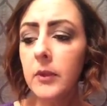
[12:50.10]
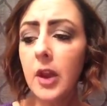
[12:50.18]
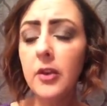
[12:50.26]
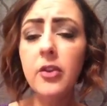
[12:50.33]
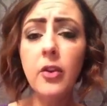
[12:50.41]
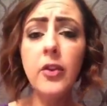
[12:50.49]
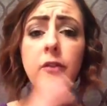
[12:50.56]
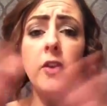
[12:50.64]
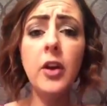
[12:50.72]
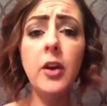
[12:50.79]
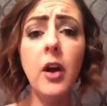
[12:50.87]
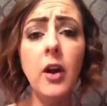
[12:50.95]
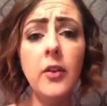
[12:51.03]
So they've
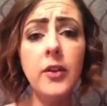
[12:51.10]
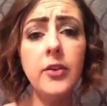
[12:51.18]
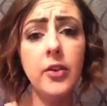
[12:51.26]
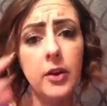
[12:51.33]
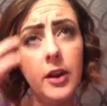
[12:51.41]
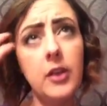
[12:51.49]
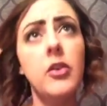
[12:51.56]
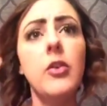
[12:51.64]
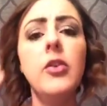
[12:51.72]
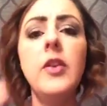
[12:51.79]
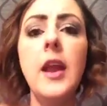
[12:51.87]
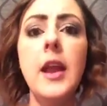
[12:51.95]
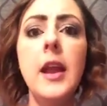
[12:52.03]
done all this learning. So
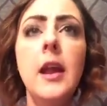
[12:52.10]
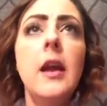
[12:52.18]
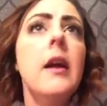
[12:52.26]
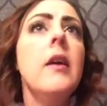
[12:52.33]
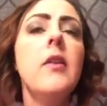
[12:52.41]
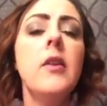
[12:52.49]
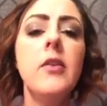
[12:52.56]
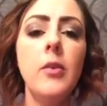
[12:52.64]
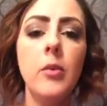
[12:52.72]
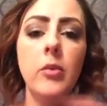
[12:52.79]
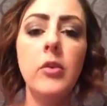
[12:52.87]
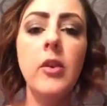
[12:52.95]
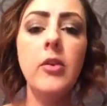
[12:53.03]
say this
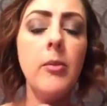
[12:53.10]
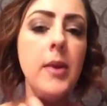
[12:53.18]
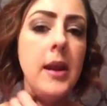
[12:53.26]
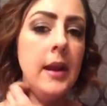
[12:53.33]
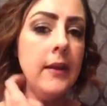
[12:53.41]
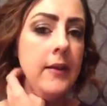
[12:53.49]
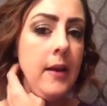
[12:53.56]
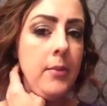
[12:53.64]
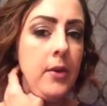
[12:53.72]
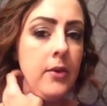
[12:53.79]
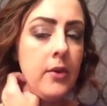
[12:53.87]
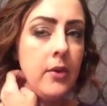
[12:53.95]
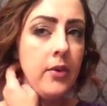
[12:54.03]
will be an example.
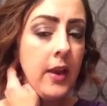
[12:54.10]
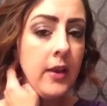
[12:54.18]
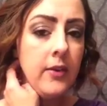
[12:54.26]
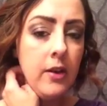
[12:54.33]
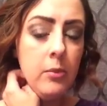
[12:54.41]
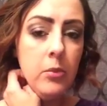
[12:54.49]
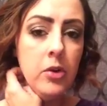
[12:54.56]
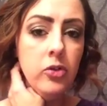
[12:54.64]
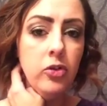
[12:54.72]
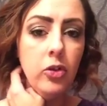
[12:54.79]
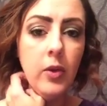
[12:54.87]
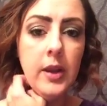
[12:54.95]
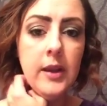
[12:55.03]
So say someone
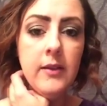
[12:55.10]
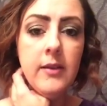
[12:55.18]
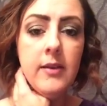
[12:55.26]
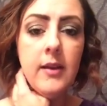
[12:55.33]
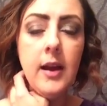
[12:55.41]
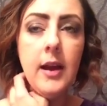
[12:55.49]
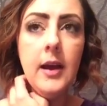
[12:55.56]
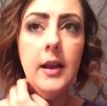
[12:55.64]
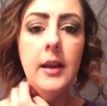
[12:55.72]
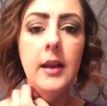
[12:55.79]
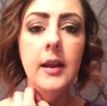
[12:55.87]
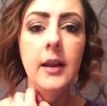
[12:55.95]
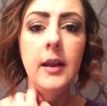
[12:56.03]
joins
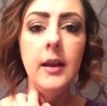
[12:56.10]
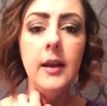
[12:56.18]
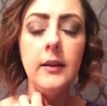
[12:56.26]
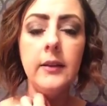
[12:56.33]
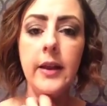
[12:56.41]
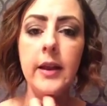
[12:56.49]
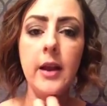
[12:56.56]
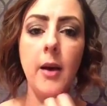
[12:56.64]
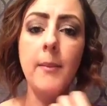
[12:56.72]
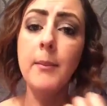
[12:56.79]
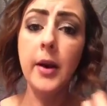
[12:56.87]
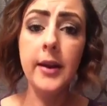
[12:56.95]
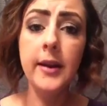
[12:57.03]
on like a
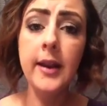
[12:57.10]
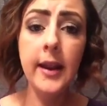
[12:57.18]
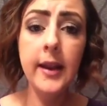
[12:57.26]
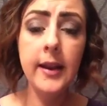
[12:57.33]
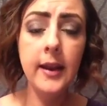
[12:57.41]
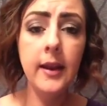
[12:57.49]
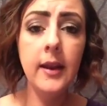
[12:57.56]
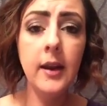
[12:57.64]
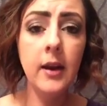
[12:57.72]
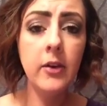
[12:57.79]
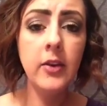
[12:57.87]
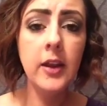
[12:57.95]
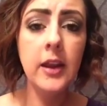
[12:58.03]
Monday in our
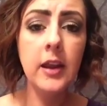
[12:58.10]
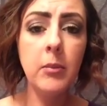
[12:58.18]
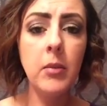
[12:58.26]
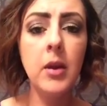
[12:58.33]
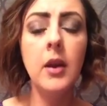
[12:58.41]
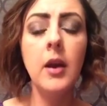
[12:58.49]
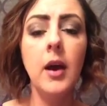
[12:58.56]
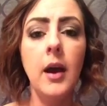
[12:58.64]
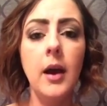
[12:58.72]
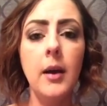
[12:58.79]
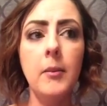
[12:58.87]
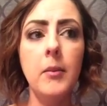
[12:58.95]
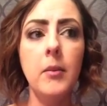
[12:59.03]
team.
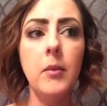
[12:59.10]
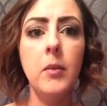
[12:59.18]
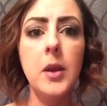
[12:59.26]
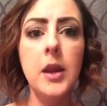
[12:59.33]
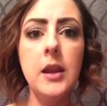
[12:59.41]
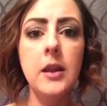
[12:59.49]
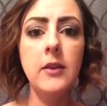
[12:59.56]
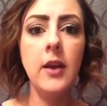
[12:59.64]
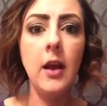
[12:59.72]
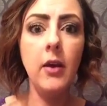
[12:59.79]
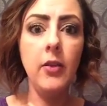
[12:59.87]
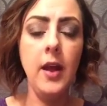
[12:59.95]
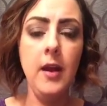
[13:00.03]
We
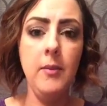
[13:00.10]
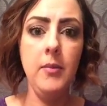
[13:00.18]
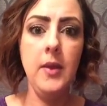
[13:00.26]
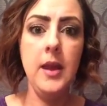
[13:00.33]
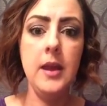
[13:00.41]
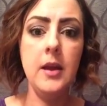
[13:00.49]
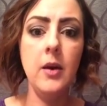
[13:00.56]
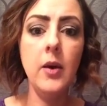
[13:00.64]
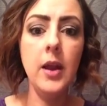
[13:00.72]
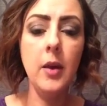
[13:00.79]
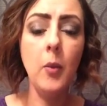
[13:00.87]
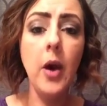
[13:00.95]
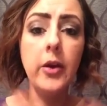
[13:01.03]
tell them like, okay,
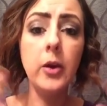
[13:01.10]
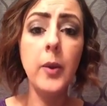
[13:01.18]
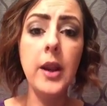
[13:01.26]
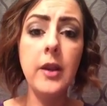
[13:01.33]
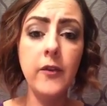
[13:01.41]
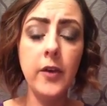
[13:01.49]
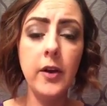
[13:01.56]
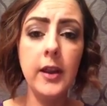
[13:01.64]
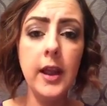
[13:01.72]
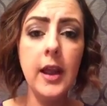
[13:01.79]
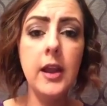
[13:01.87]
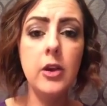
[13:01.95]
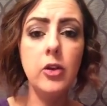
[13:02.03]
while you're waiting for your
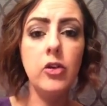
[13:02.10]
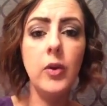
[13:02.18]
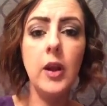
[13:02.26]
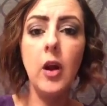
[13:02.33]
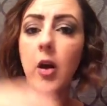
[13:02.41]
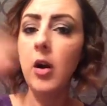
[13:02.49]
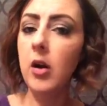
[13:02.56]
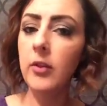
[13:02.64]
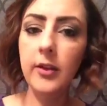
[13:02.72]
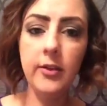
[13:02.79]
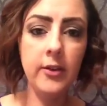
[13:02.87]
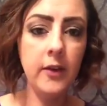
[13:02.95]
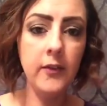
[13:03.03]
kit, you're doing all the
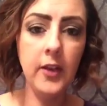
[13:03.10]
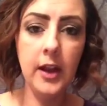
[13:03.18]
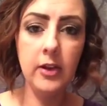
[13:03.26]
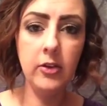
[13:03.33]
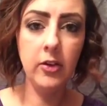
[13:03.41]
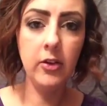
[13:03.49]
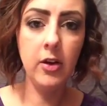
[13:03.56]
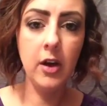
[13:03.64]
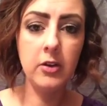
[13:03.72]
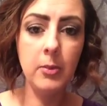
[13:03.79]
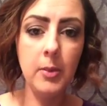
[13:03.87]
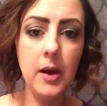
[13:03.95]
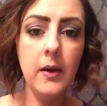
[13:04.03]
stuff that I just talked
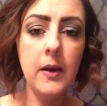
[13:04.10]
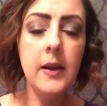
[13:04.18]
about.